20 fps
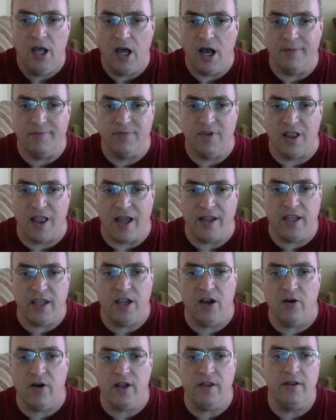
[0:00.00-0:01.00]
I'm glad to
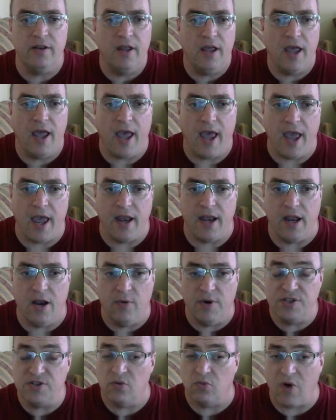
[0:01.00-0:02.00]
hear it. And
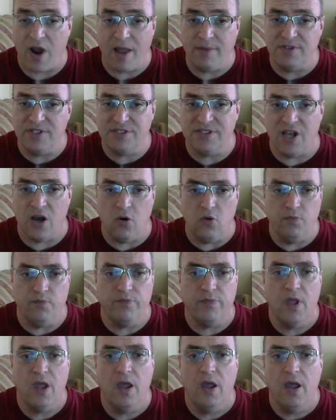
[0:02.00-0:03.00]
anyway, so Ramsey's out.
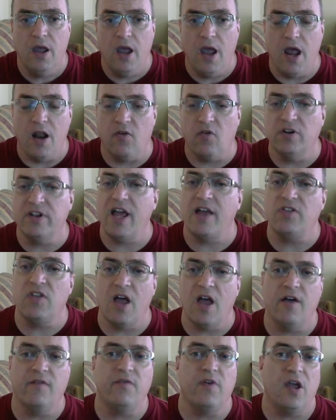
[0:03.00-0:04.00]
And of course, they had to
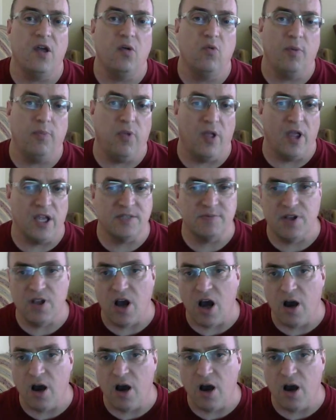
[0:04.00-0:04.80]
have a replacement